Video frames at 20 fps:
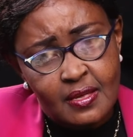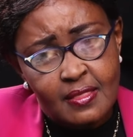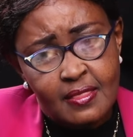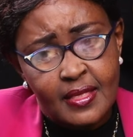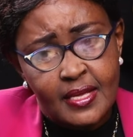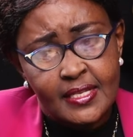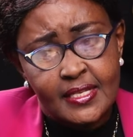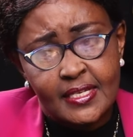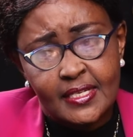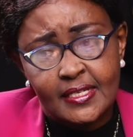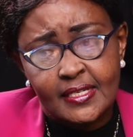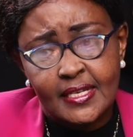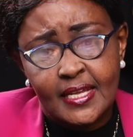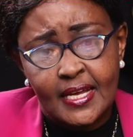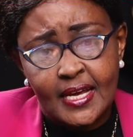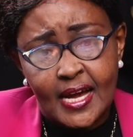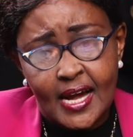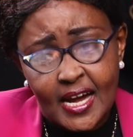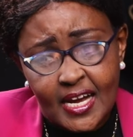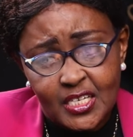that
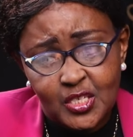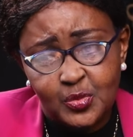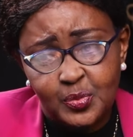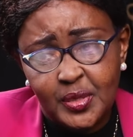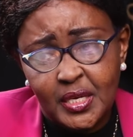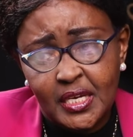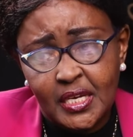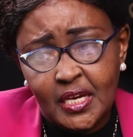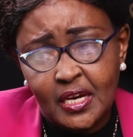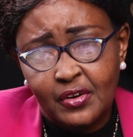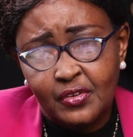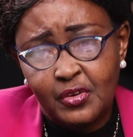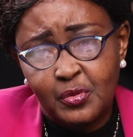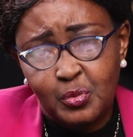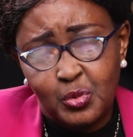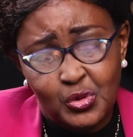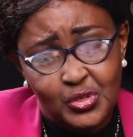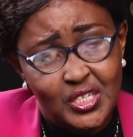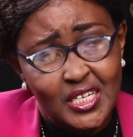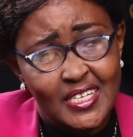there has been a
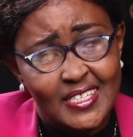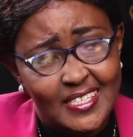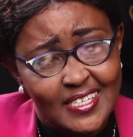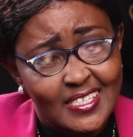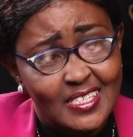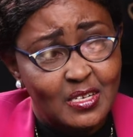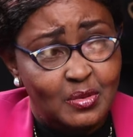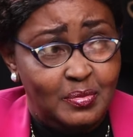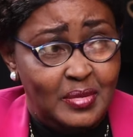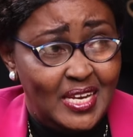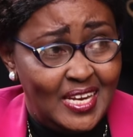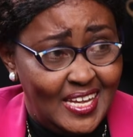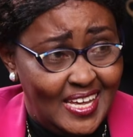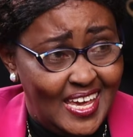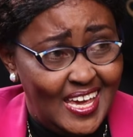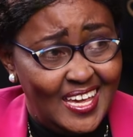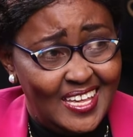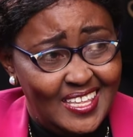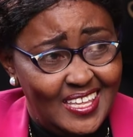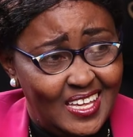reporting system in
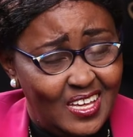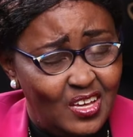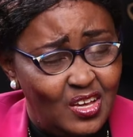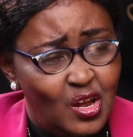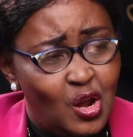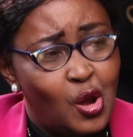Kenya.